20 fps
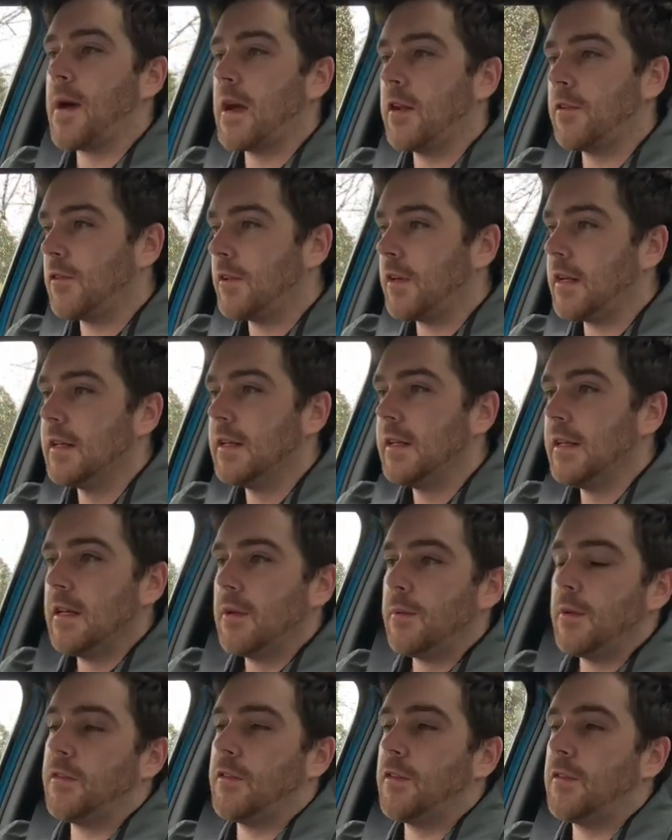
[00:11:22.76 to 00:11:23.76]
battery,
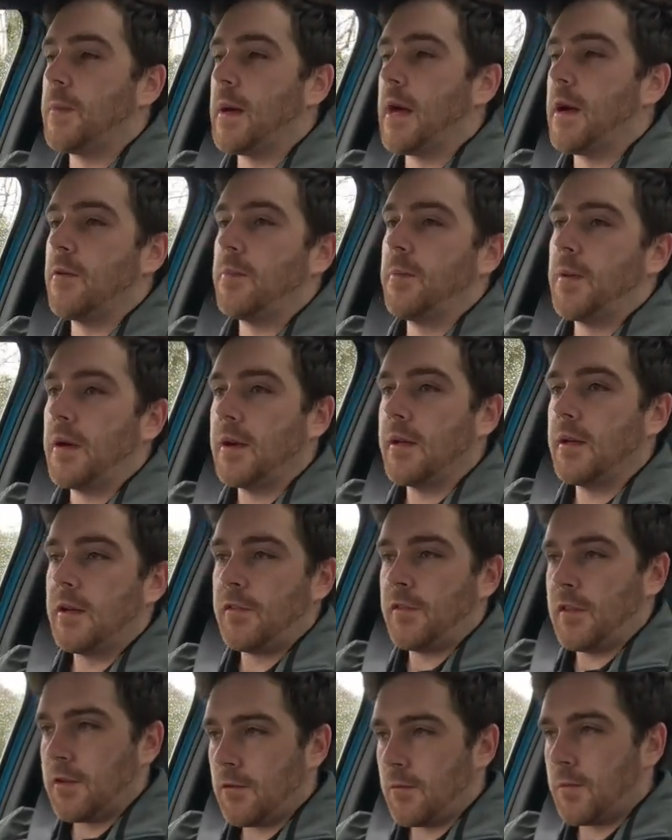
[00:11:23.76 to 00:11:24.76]
which is powered by a
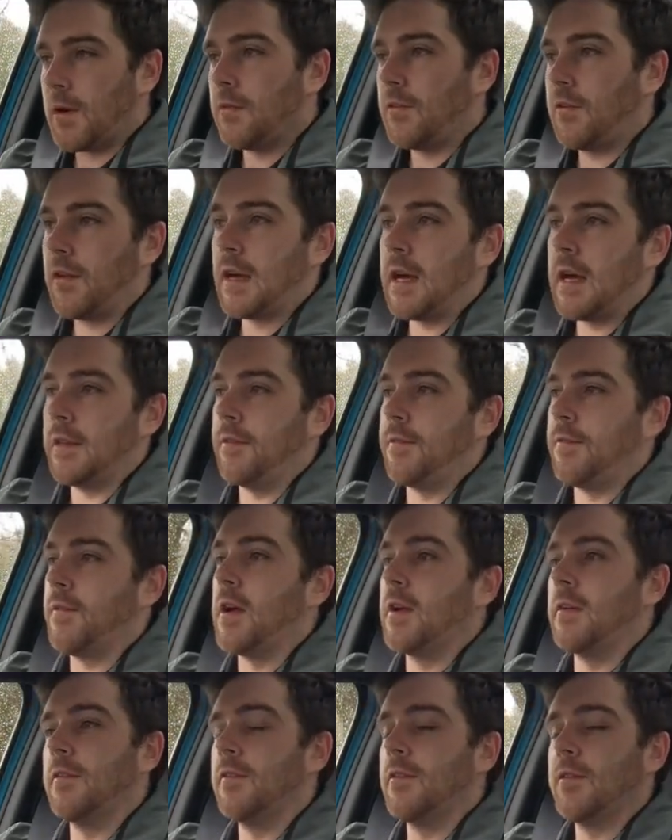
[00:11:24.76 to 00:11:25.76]
single motor at the
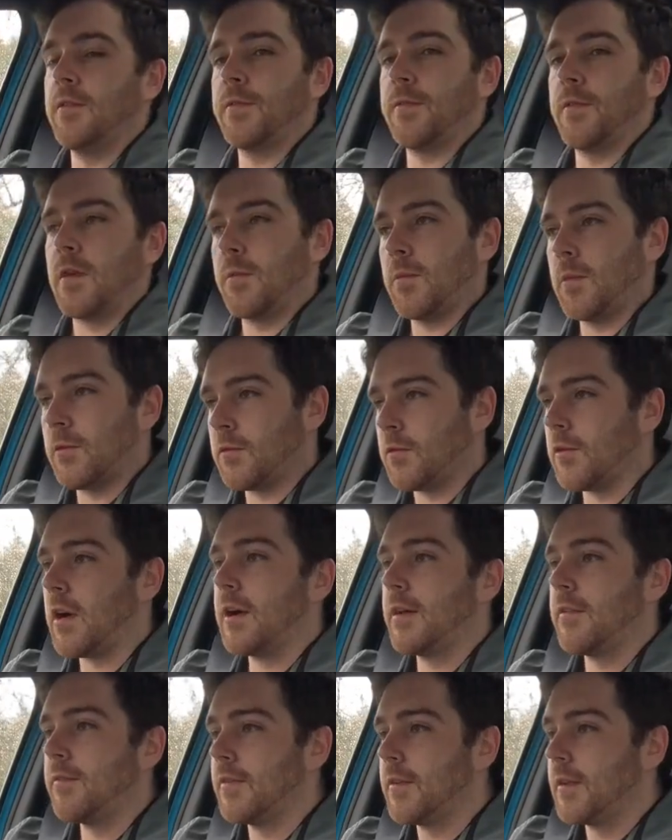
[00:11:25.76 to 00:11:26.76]
front, so it's front wheel
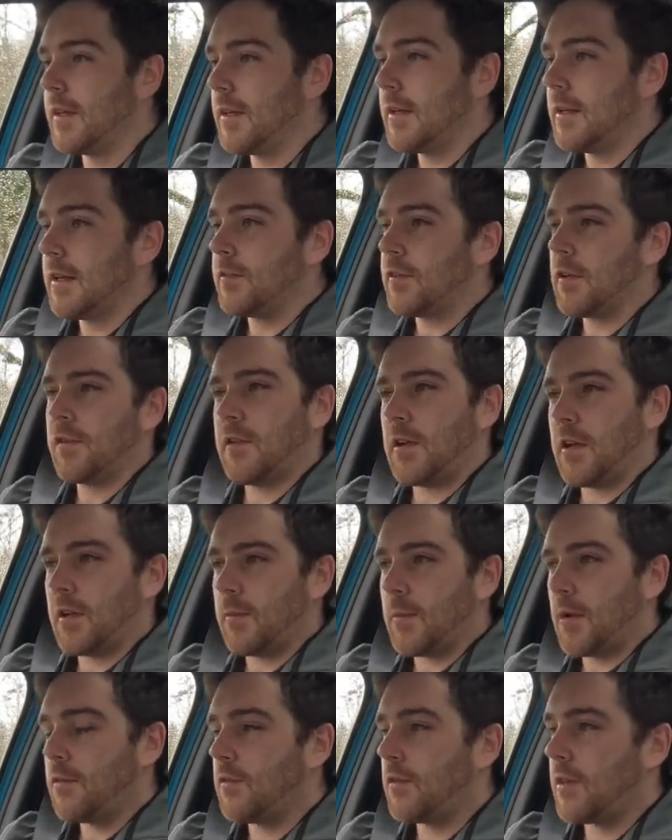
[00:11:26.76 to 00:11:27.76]
drive, just
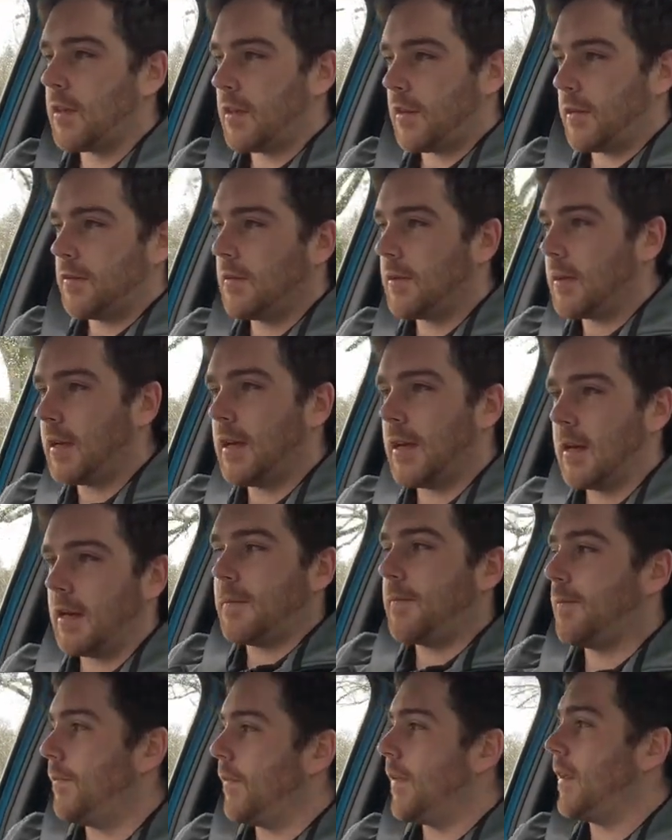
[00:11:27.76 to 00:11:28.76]
like most other
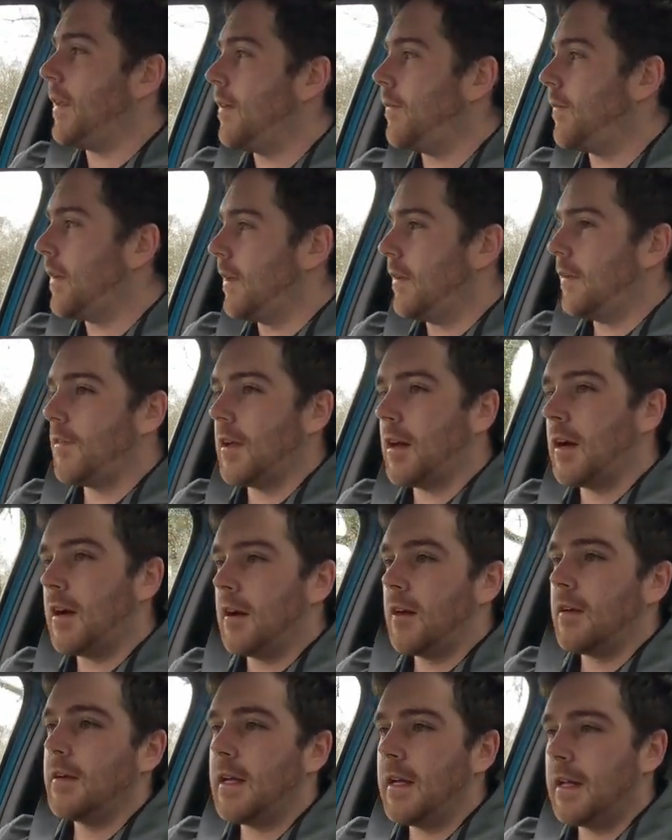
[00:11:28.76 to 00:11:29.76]
EVs
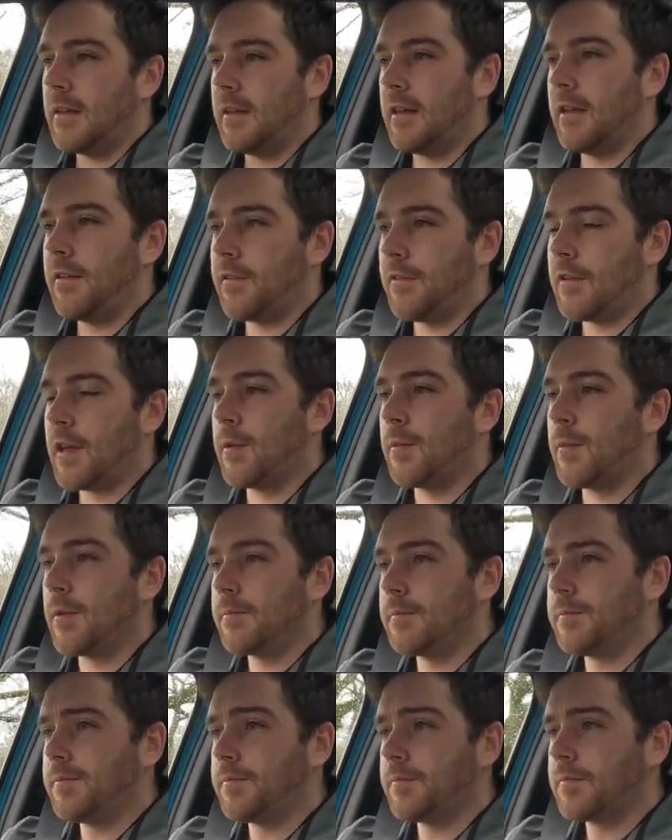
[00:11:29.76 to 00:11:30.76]
are in this segment.
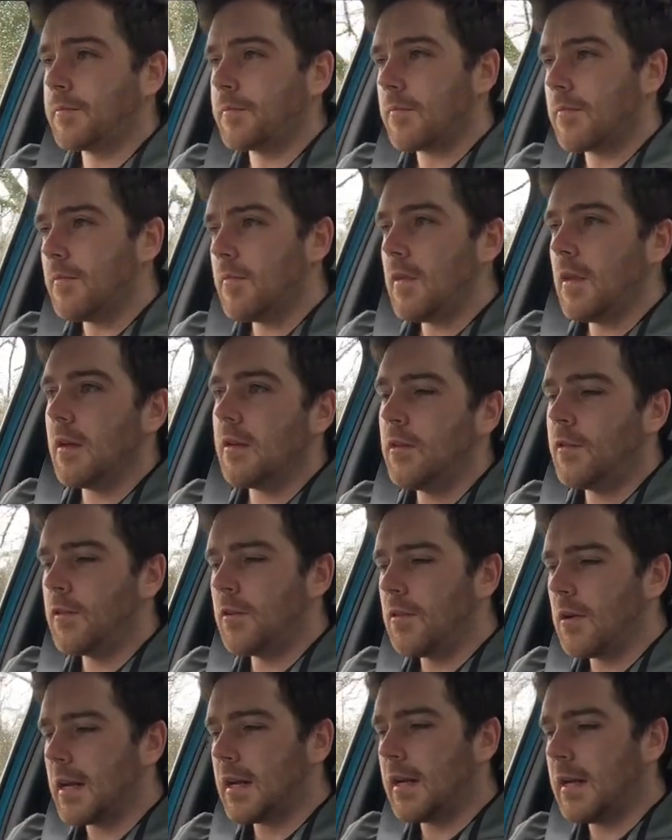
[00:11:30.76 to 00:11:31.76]
You
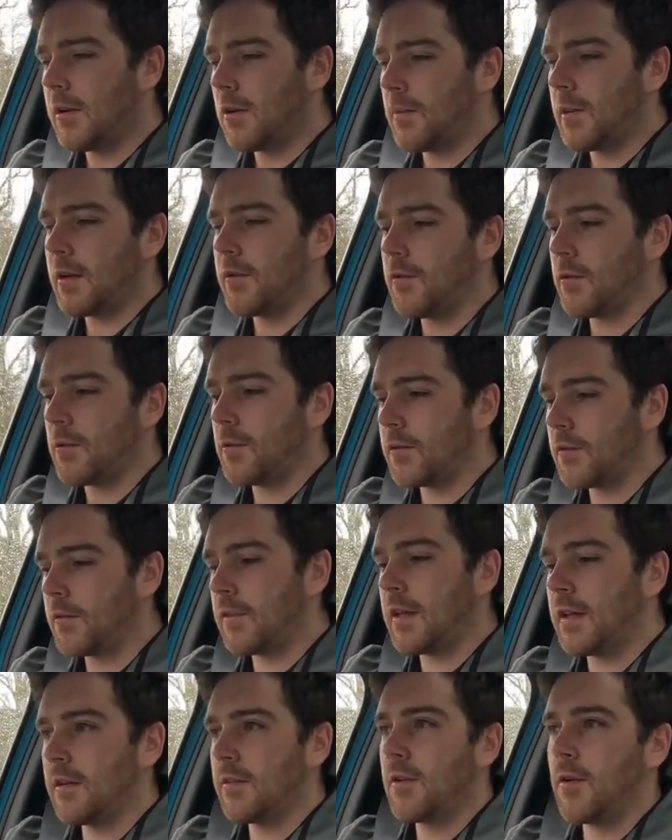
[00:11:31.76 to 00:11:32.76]
do get a little bit of torque
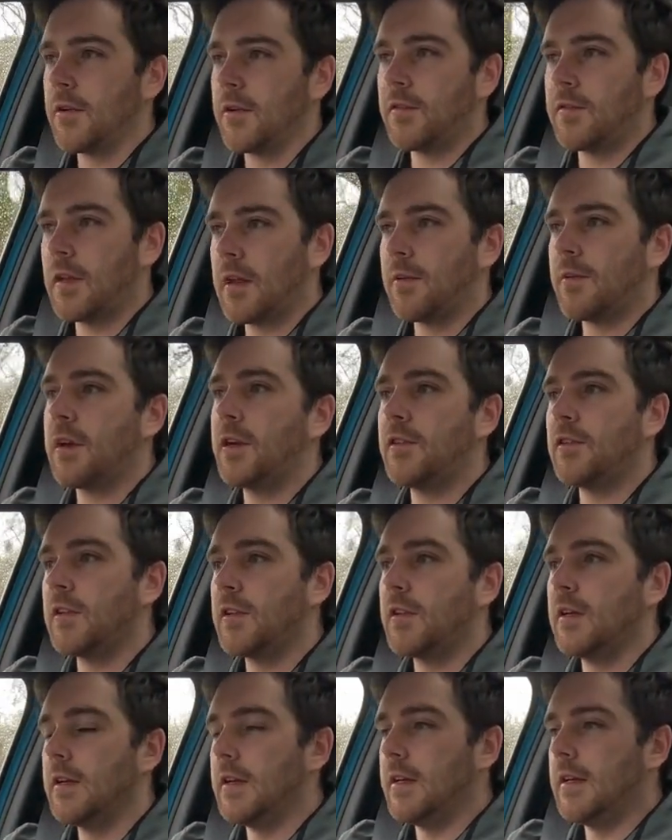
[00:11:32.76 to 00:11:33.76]
steer on
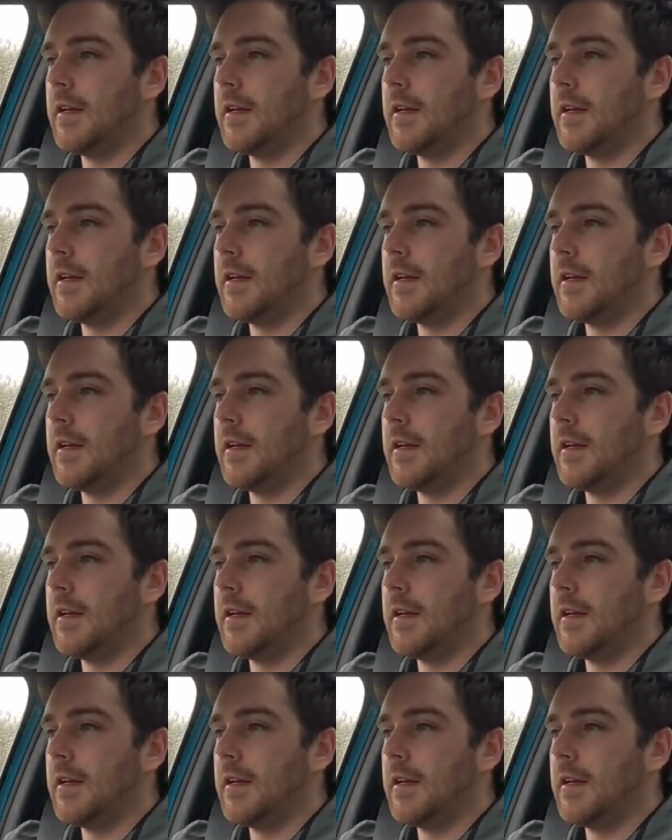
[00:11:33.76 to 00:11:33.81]
acceleration.